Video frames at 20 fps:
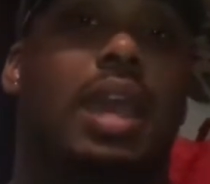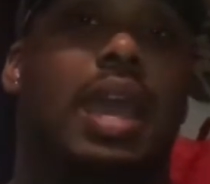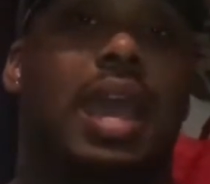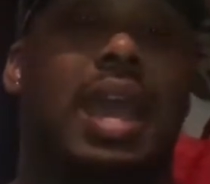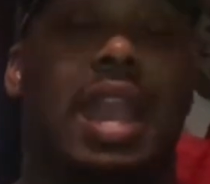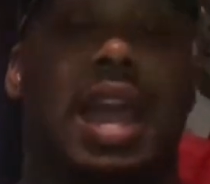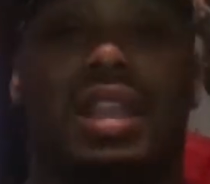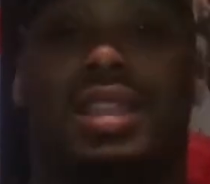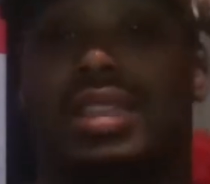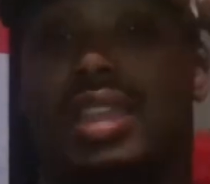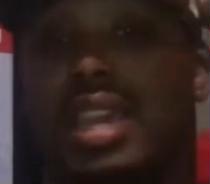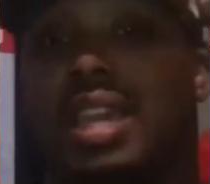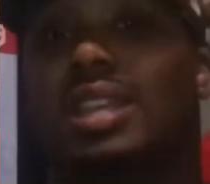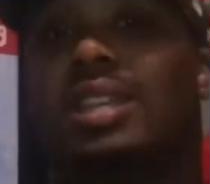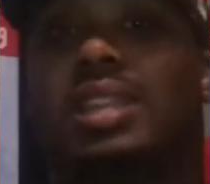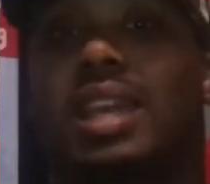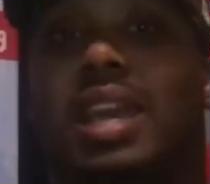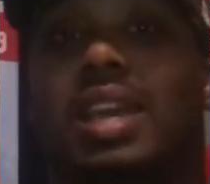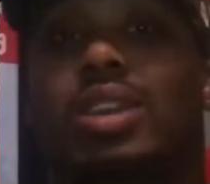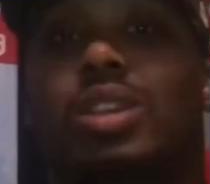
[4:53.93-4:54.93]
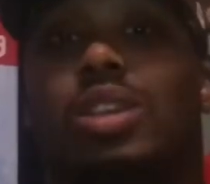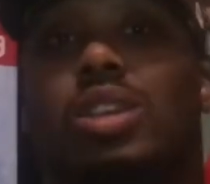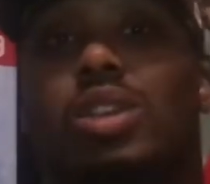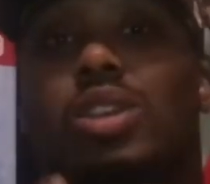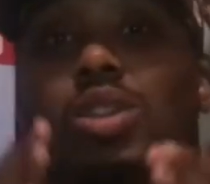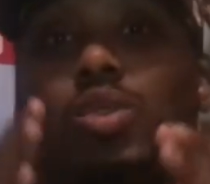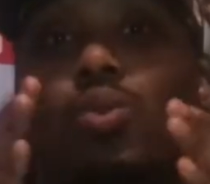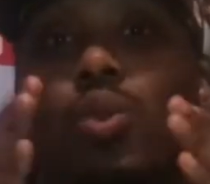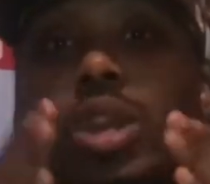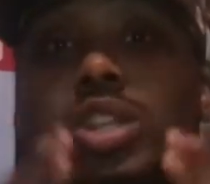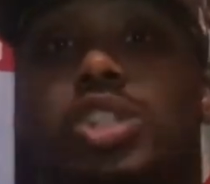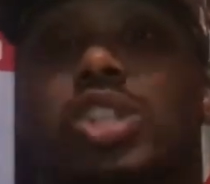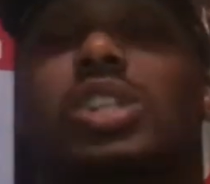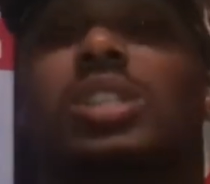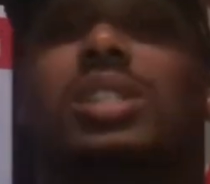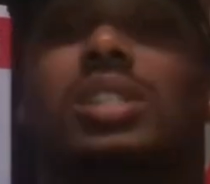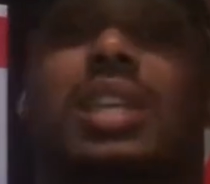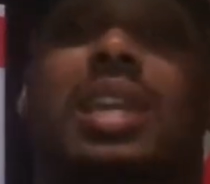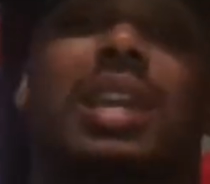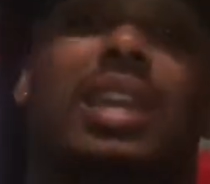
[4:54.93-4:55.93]
And I think that what you're
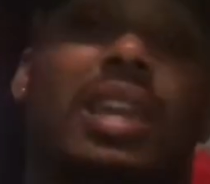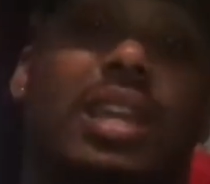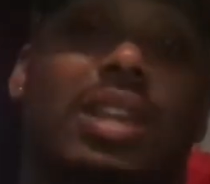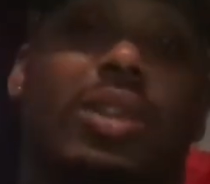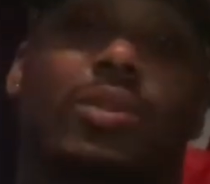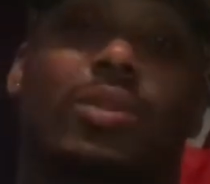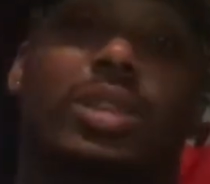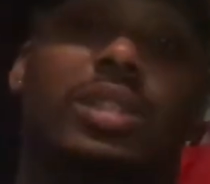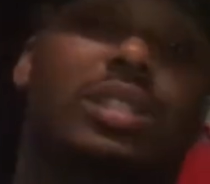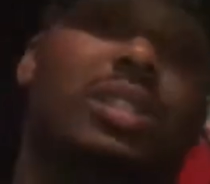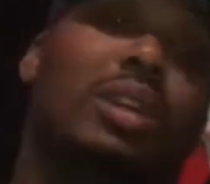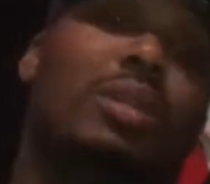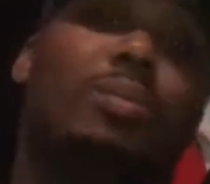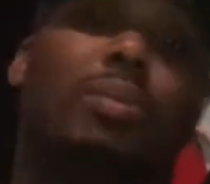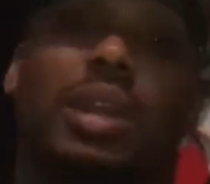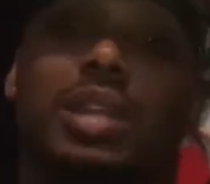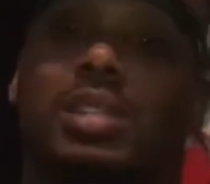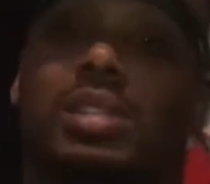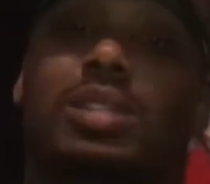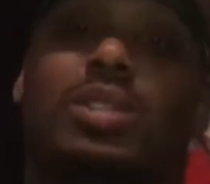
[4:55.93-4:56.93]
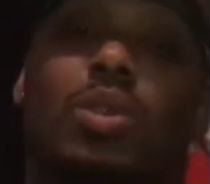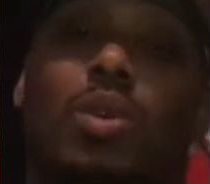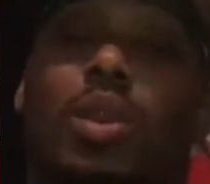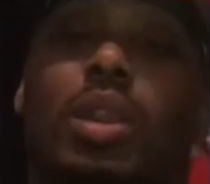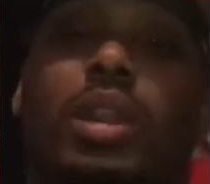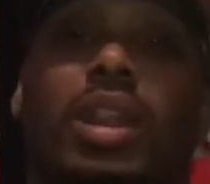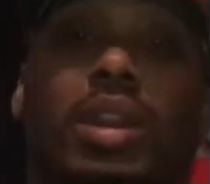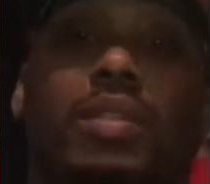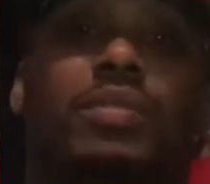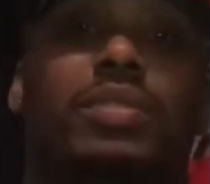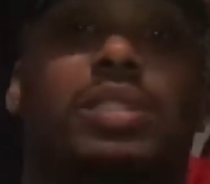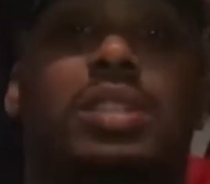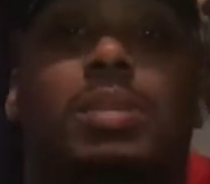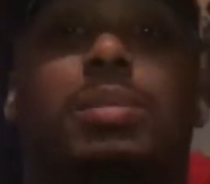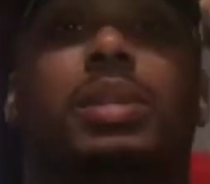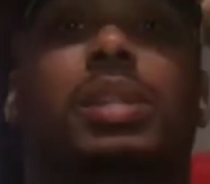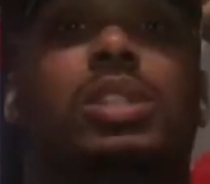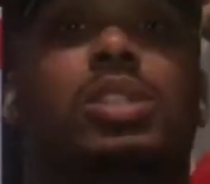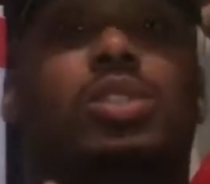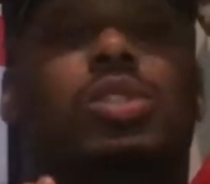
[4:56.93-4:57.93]
seeing in the resale prices going up for
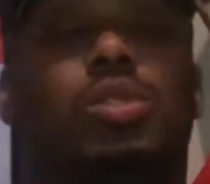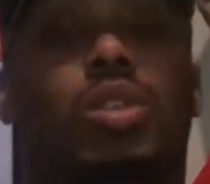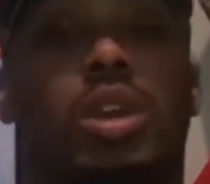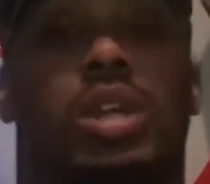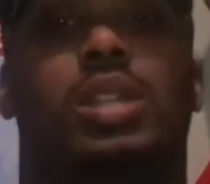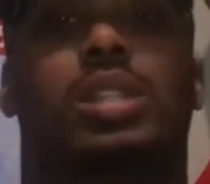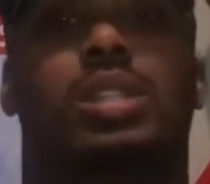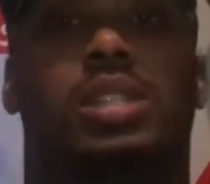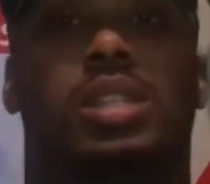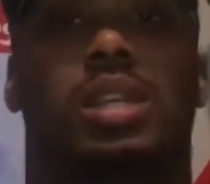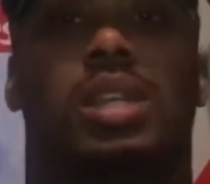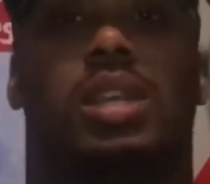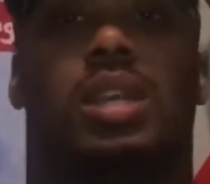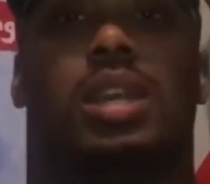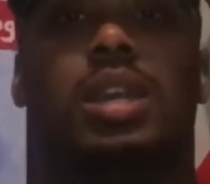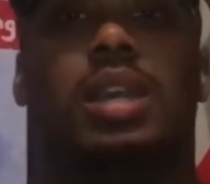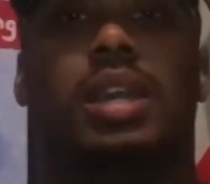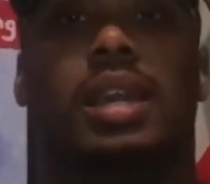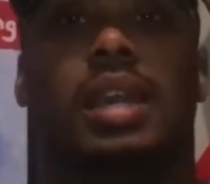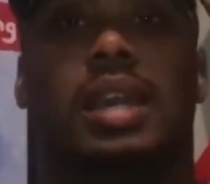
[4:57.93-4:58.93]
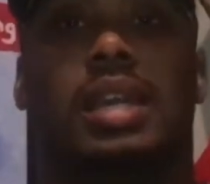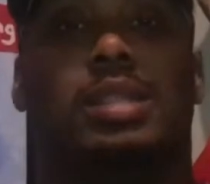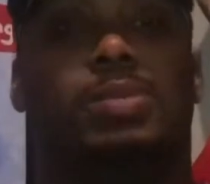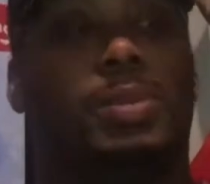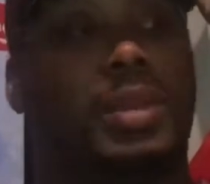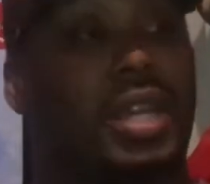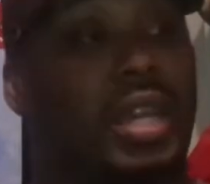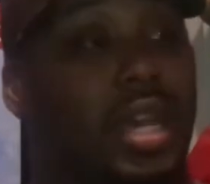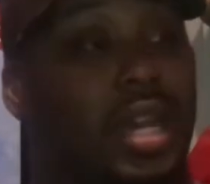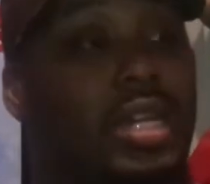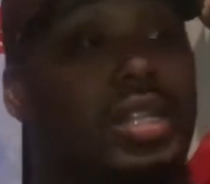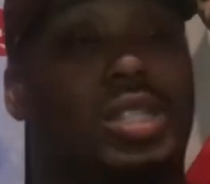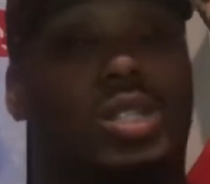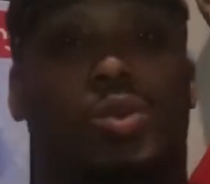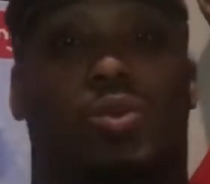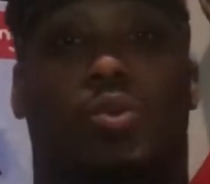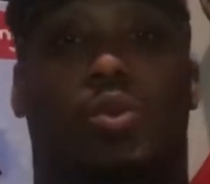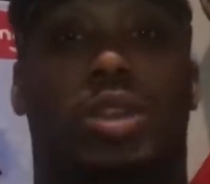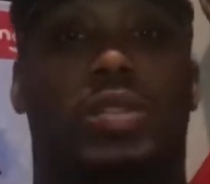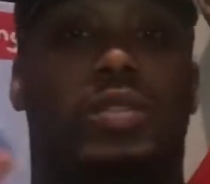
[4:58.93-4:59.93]
some of these Jordans is
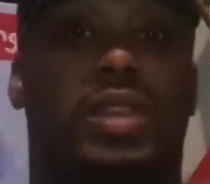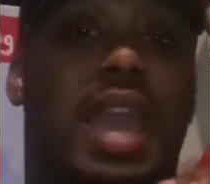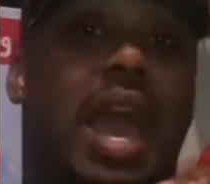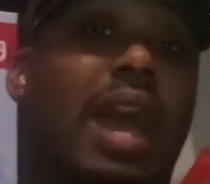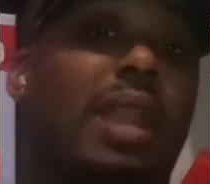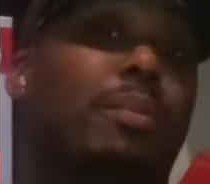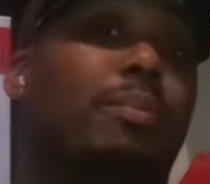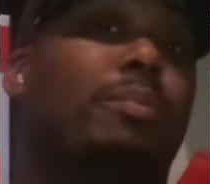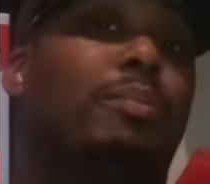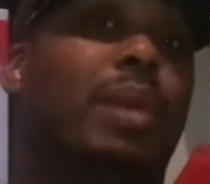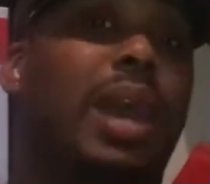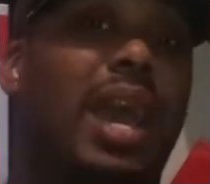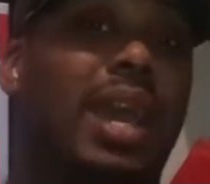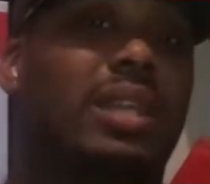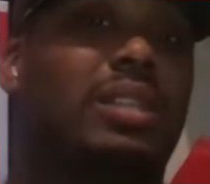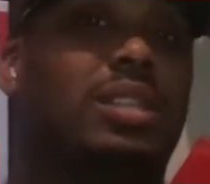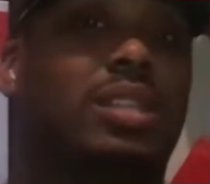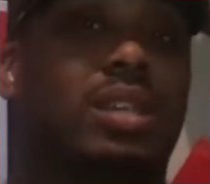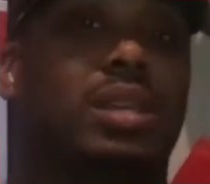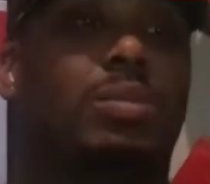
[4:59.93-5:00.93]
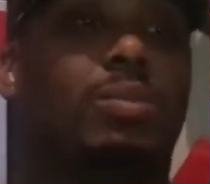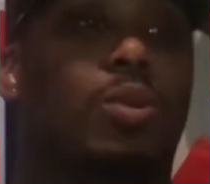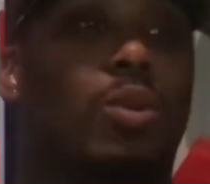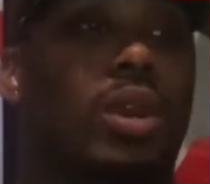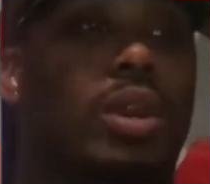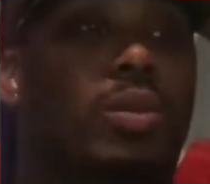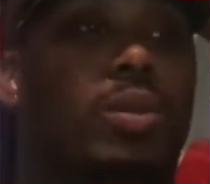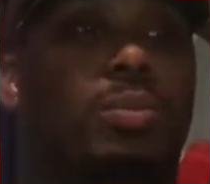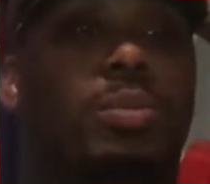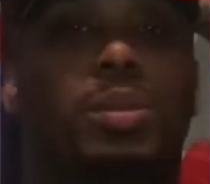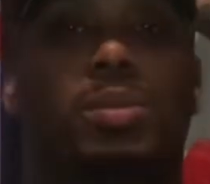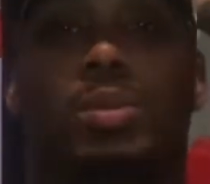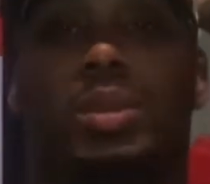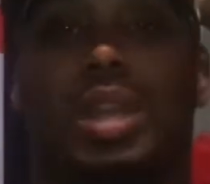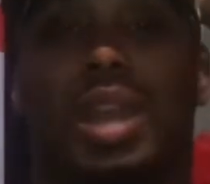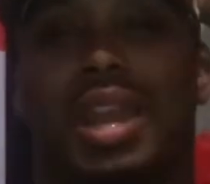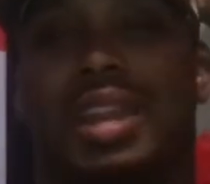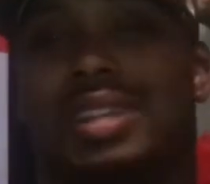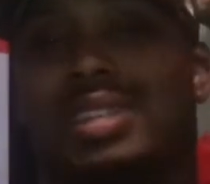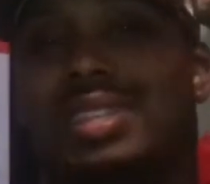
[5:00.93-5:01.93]
because we've gotten back to a point where people are
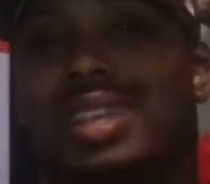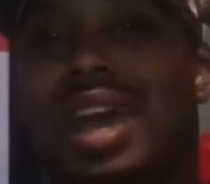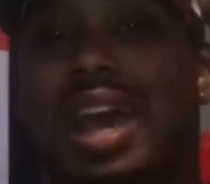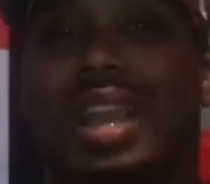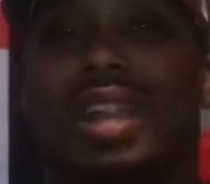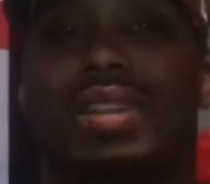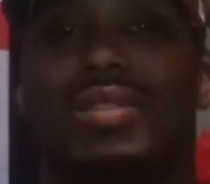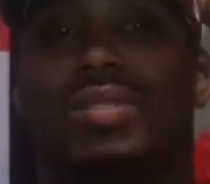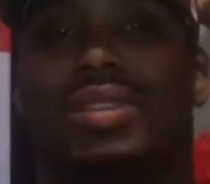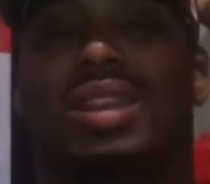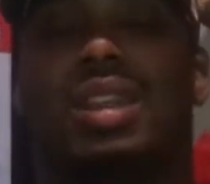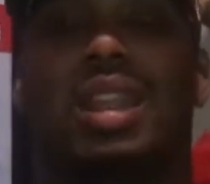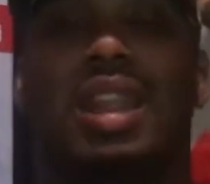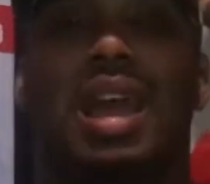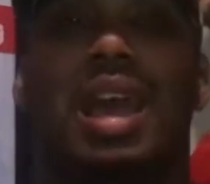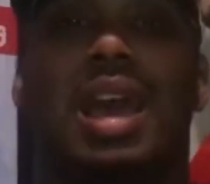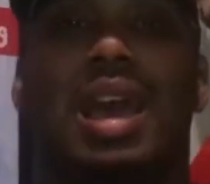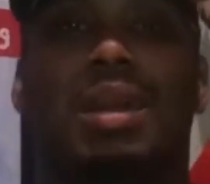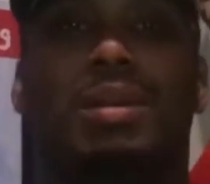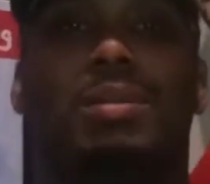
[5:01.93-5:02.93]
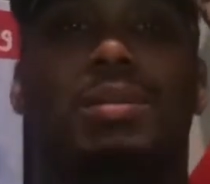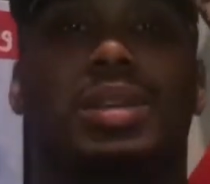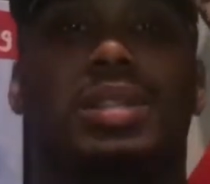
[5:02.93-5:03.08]
kind of tired of collab.